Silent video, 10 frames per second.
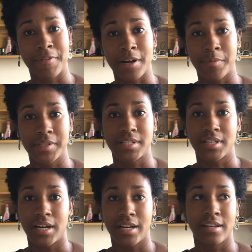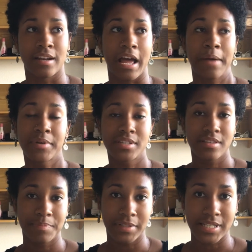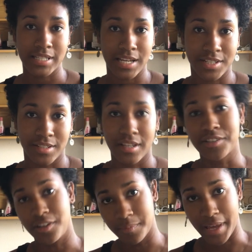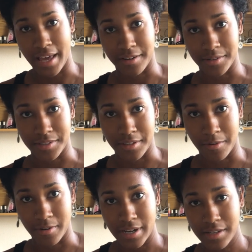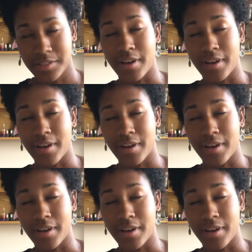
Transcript: fingerprints done. I went to the police station, they told me I had to go to the courthouse.